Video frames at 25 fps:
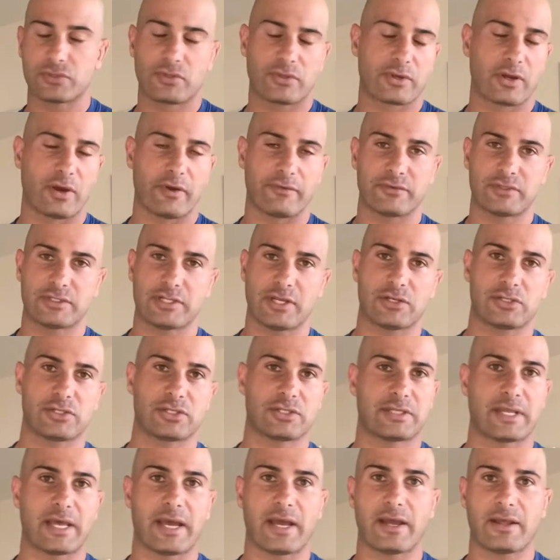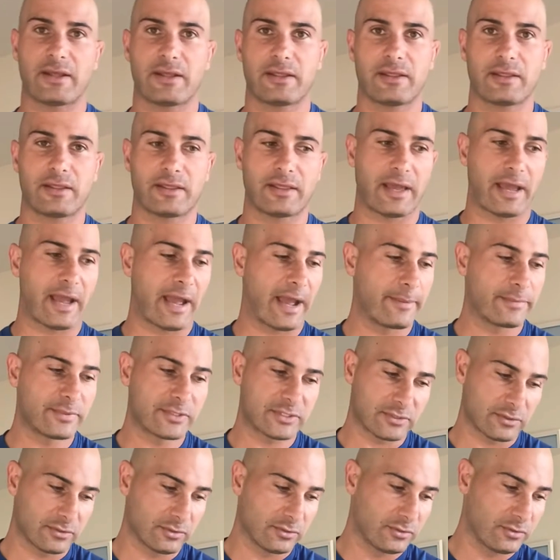are the conversations that
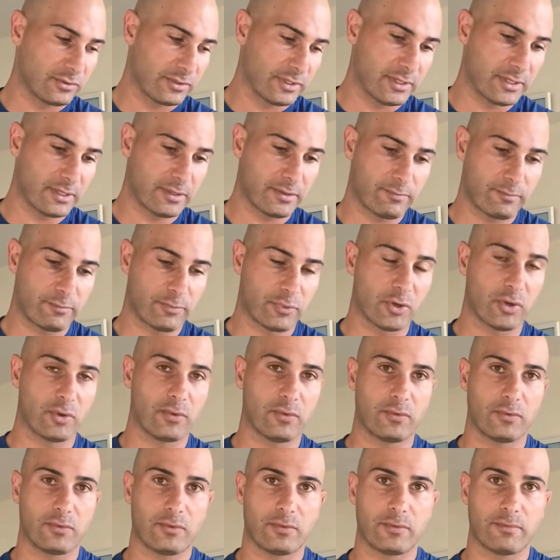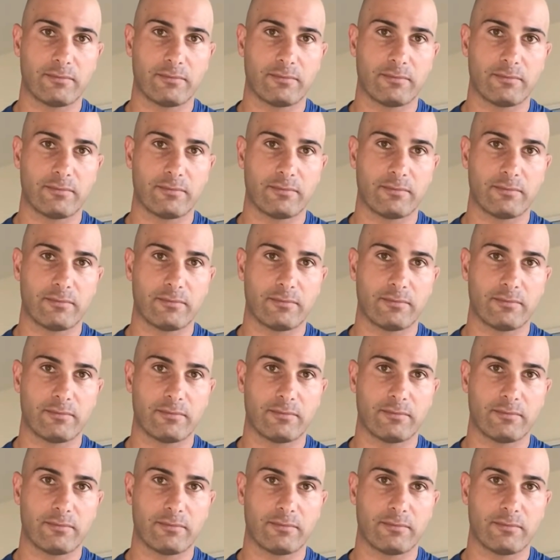absolutely put